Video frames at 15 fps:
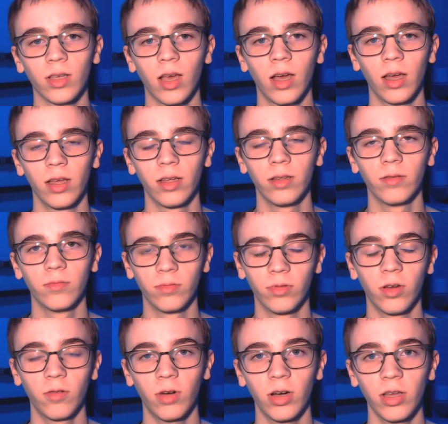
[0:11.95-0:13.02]
I
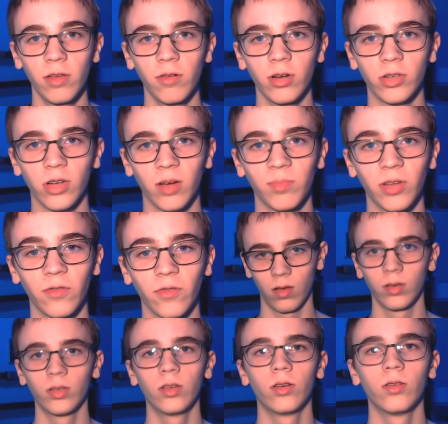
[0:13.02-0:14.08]
know why you are dropping
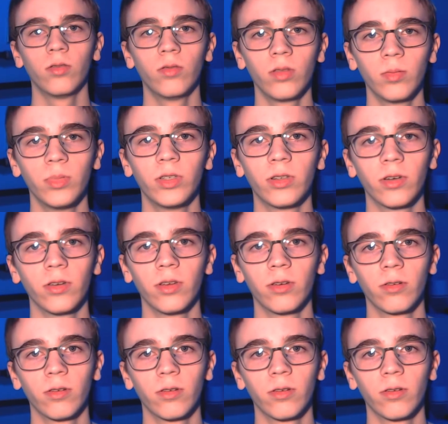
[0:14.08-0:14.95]
frames, so let me show you.